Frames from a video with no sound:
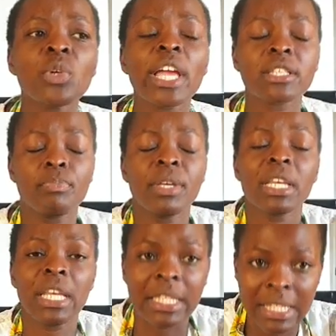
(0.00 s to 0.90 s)
to
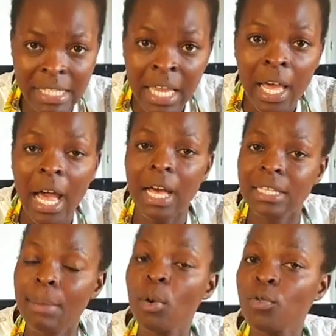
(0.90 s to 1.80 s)
experience
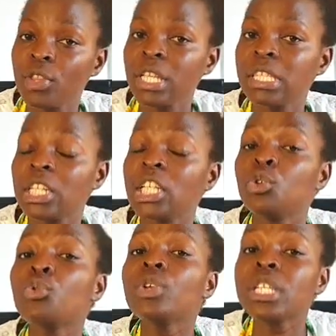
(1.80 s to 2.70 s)
some of these
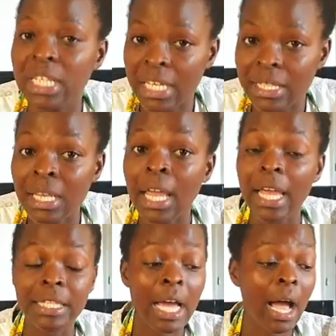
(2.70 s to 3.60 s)
ingredients
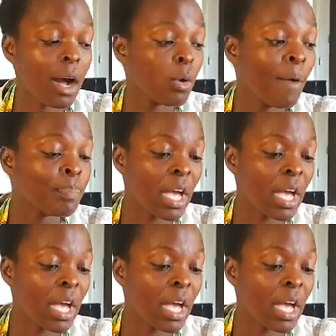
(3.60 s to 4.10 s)
and how